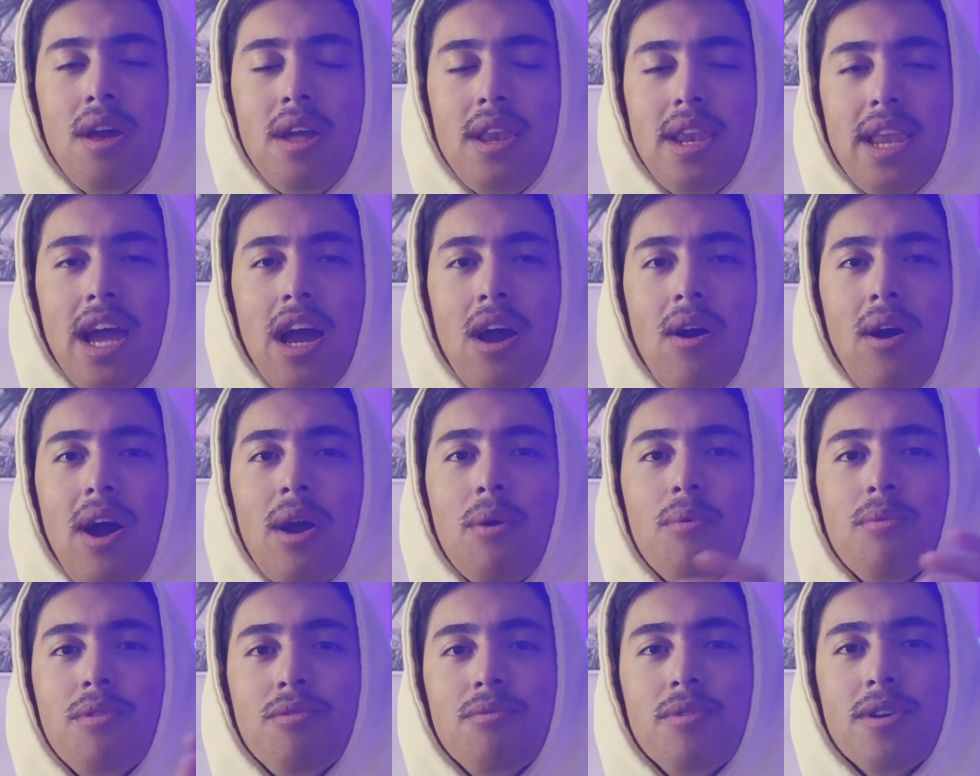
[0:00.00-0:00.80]
Now,
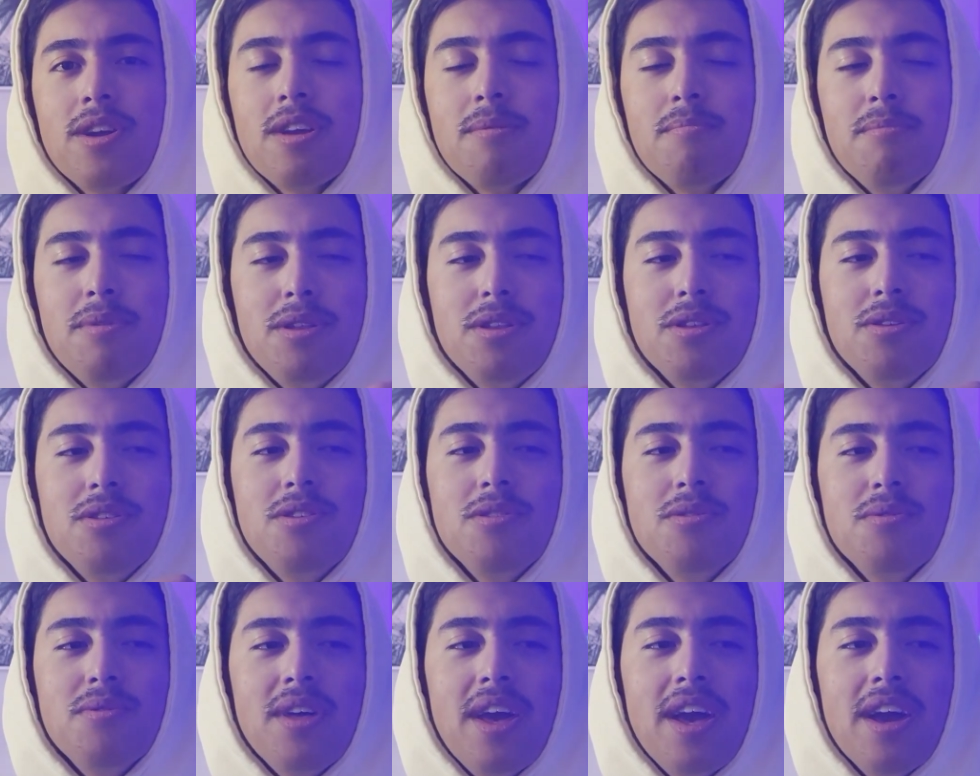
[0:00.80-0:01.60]
I wouldn't recommend you
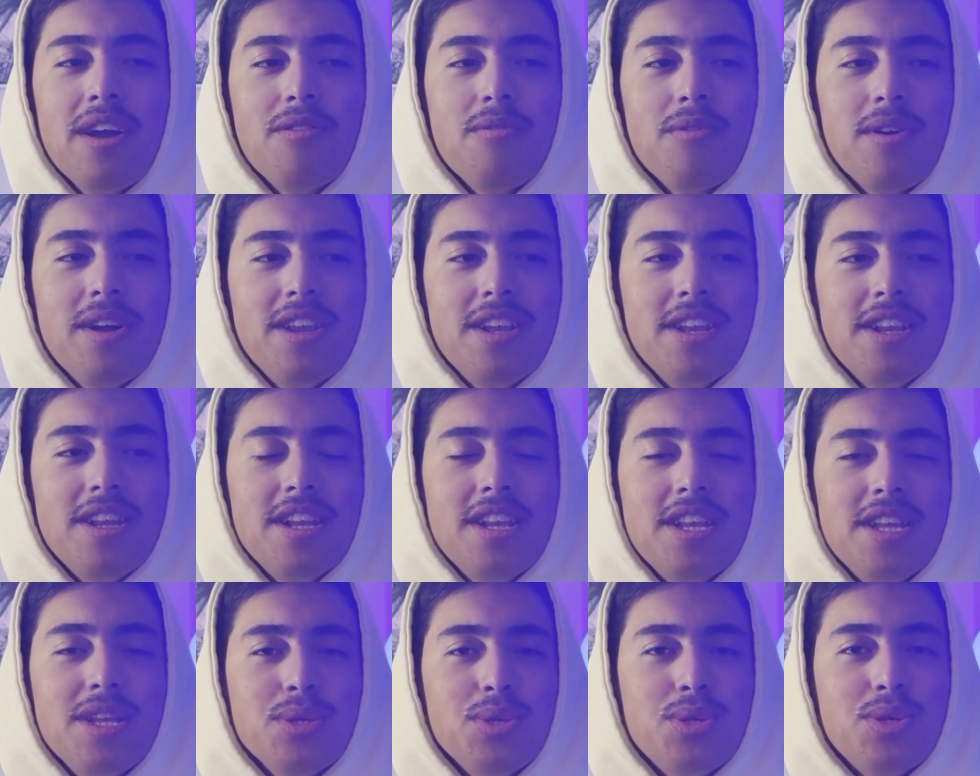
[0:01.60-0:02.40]
do that. Granted,
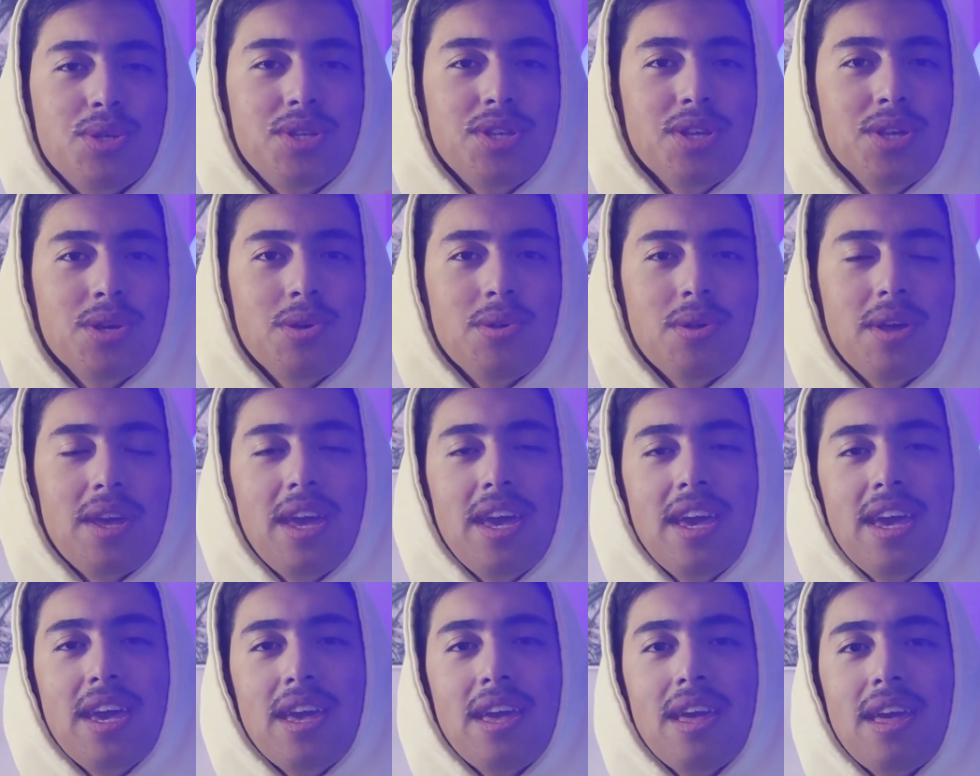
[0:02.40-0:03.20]
it is still
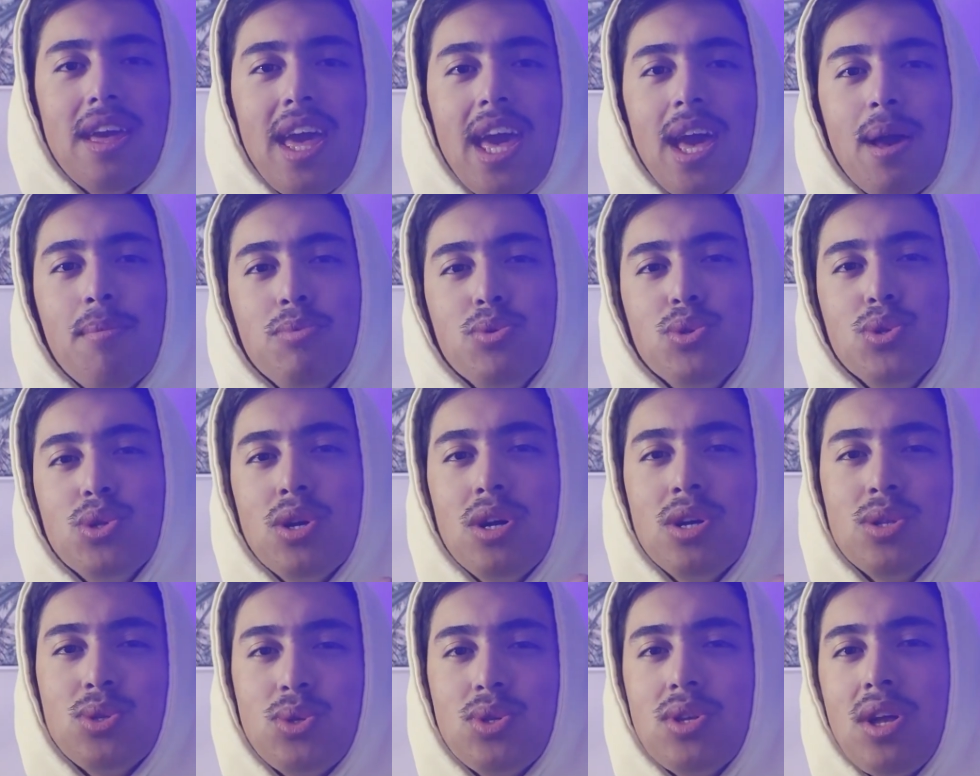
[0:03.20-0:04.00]
a
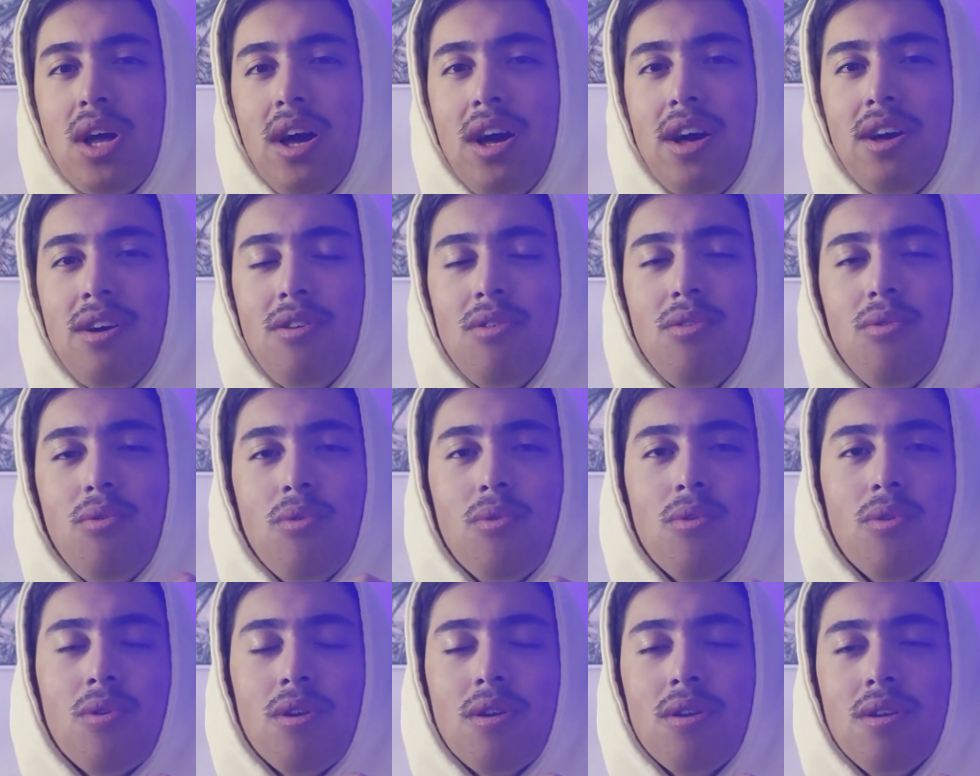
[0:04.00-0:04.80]
Amazon style,
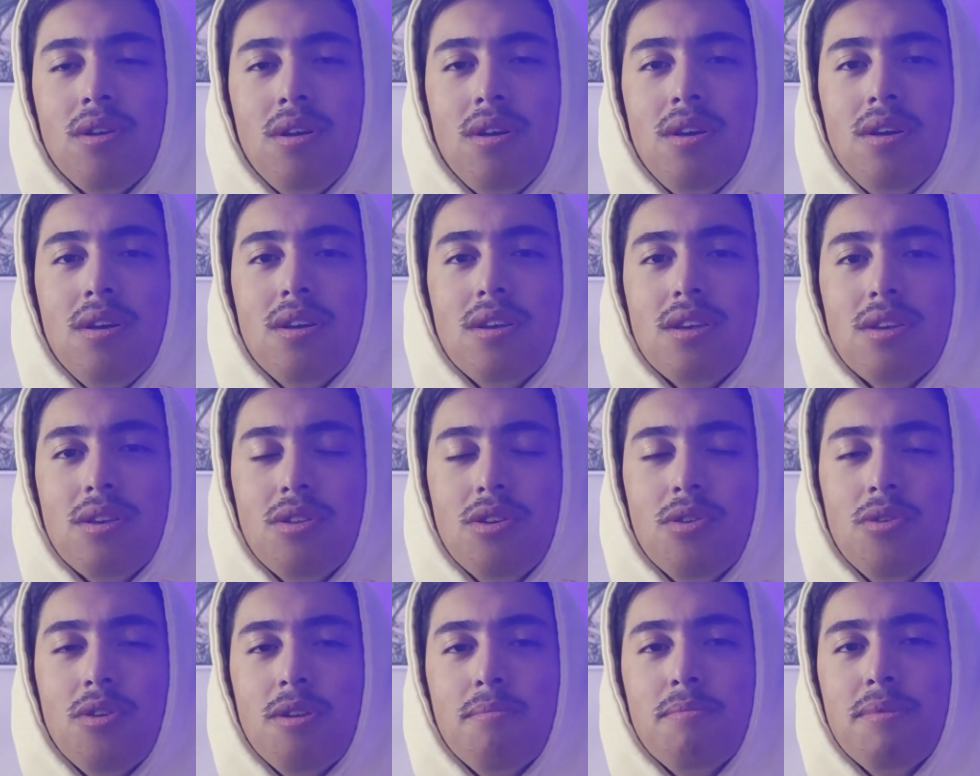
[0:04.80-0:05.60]
or you
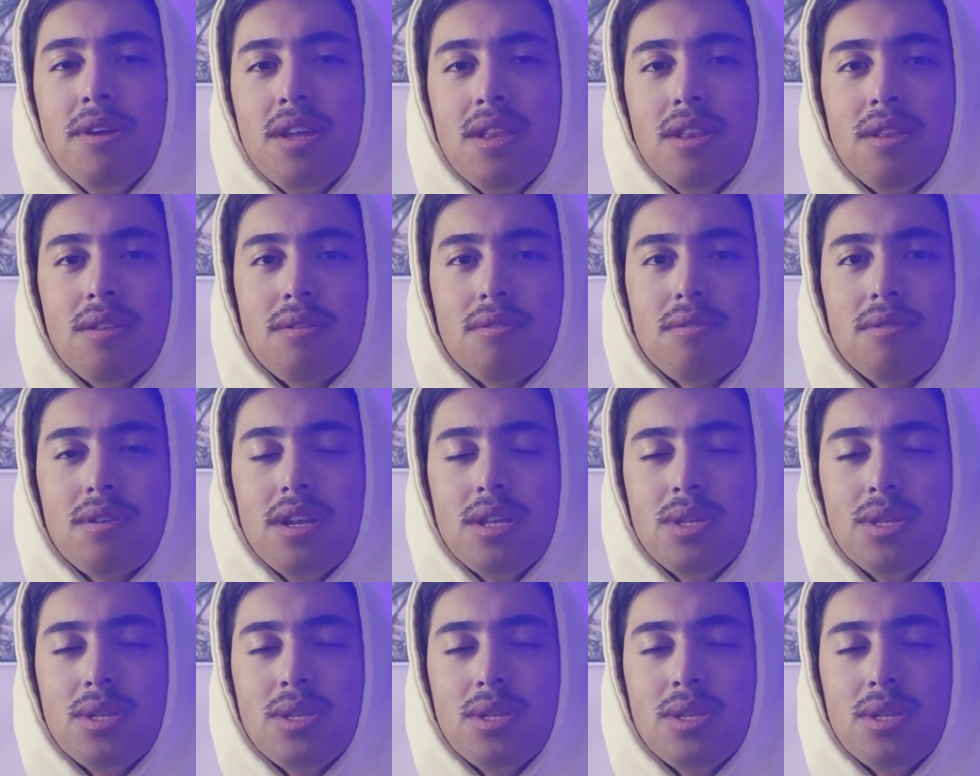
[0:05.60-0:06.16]
know what I mean.